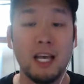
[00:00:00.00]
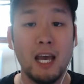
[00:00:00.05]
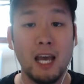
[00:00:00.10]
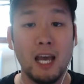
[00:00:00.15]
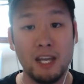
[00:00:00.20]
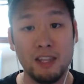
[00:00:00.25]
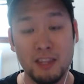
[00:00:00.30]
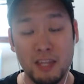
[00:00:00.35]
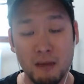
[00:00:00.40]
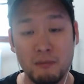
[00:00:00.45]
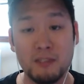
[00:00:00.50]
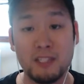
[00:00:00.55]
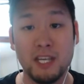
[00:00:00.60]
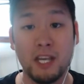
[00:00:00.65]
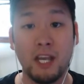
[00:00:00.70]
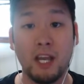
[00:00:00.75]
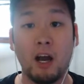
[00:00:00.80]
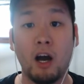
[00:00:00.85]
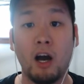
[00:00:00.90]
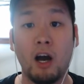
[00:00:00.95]
and them
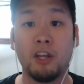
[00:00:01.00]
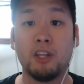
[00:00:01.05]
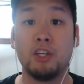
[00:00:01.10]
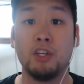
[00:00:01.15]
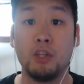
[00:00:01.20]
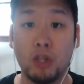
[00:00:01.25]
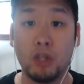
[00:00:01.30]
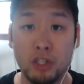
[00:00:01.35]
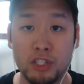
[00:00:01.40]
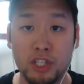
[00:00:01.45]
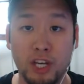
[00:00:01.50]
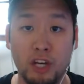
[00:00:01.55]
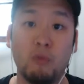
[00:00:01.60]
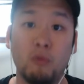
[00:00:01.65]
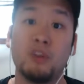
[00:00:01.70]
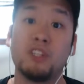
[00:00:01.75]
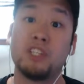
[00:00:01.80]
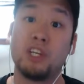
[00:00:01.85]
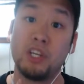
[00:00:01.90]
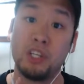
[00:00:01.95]
staying on your channel,
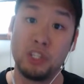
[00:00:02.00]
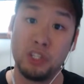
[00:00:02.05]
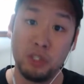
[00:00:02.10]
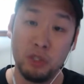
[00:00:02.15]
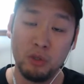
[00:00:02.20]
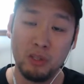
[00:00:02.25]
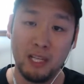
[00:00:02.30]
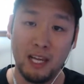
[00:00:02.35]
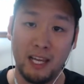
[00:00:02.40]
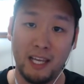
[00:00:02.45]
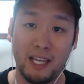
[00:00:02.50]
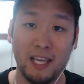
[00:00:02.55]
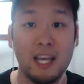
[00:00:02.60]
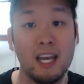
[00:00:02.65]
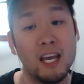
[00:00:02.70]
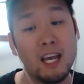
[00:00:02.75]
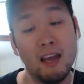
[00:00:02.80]
which you like.